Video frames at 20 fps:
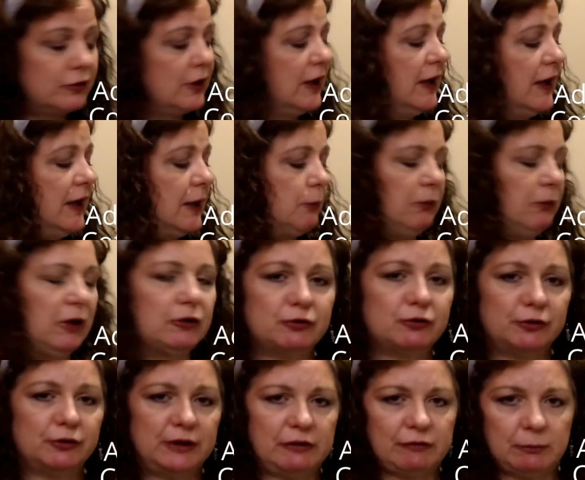Make sure you have
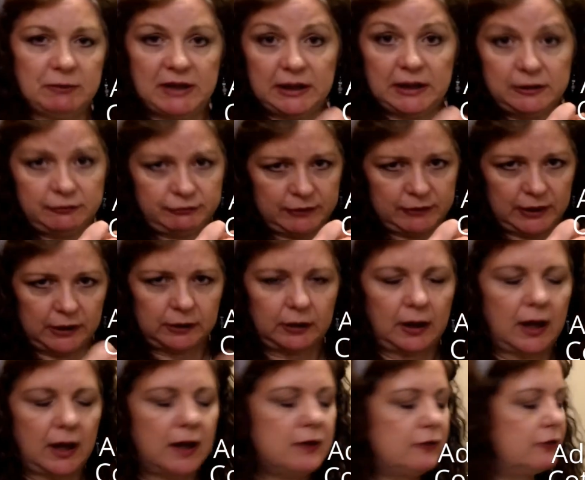a magnifying
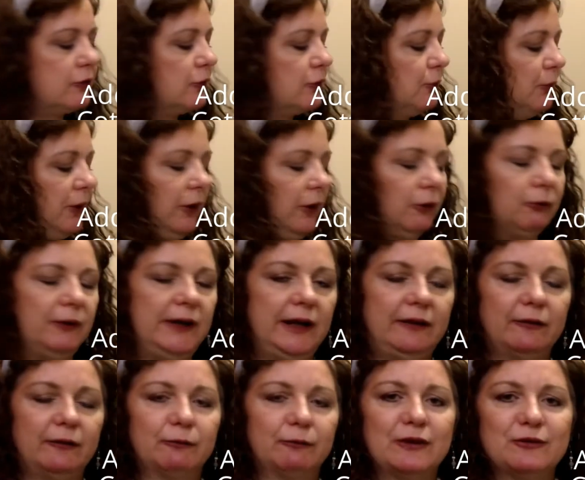glass when you're reading the
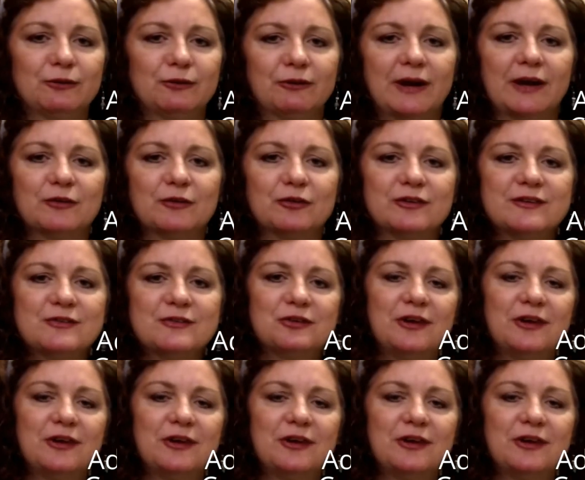RIT directions.